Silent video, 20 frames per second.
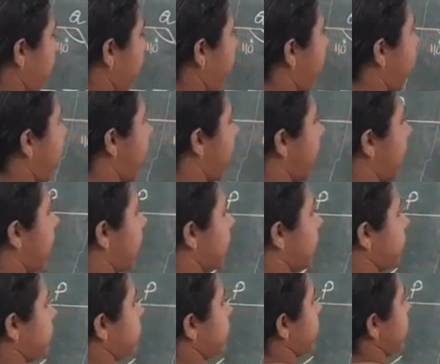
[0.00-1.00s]

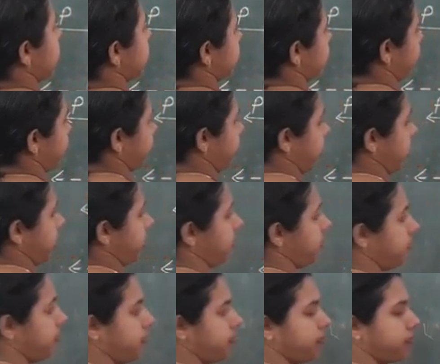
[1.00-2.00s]
parallel to ST,
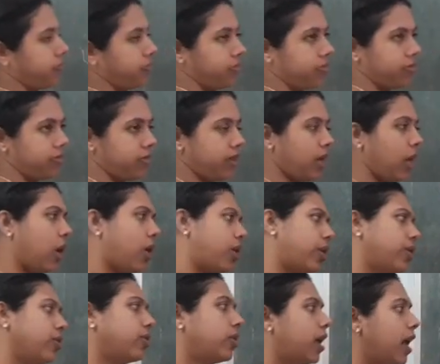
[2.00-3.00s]
or
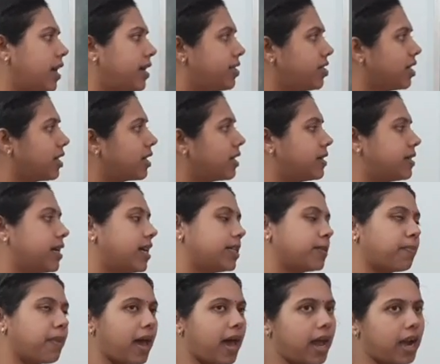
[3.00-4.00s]
you can take it as
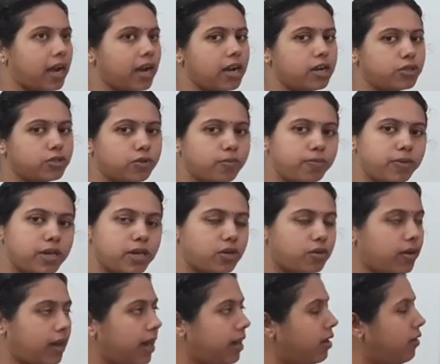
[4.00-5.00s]
parallel to PQ,
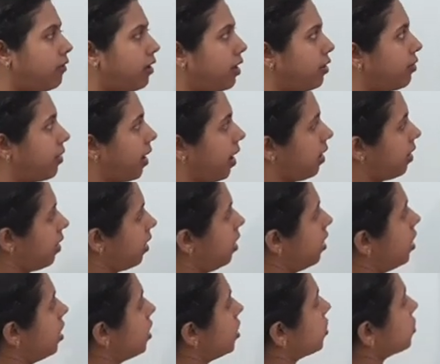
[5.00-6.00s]
anyway you can.
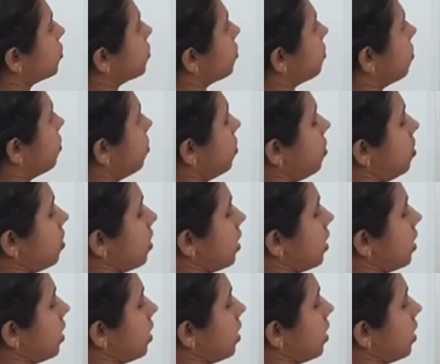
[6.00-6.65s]
So